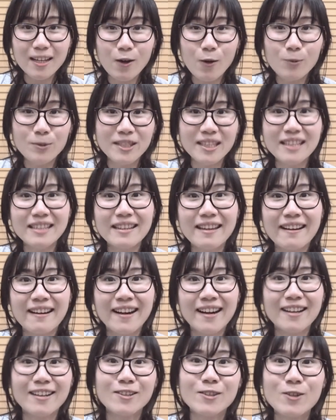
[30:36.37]
opening
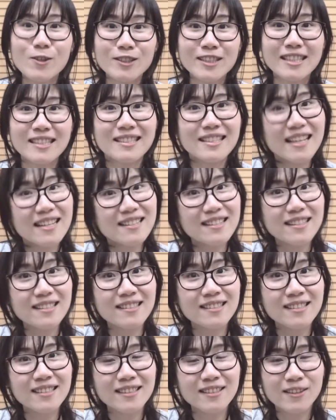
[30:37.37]
their cross and
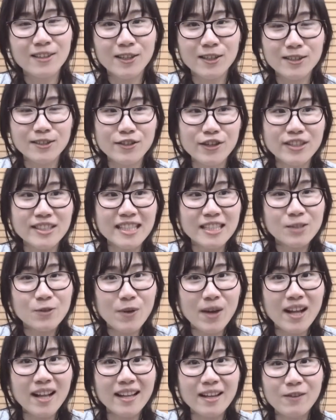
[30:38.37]
sensor dress as
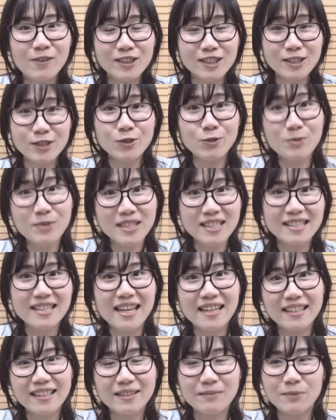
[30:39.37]
well, and I was so super
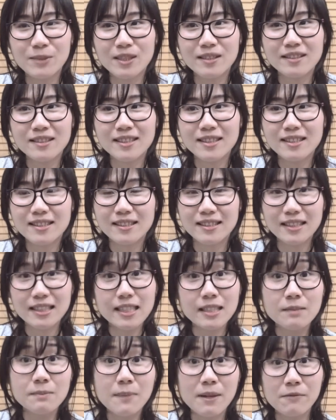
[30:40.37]
excited because
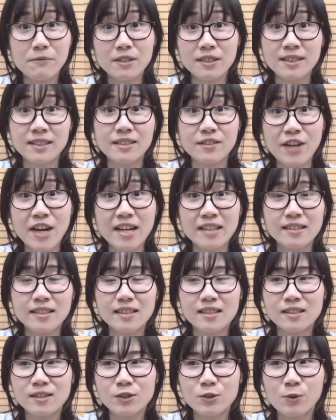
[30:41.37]
this is my first dress,
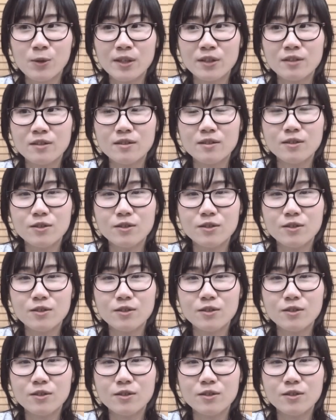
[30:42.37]
and so I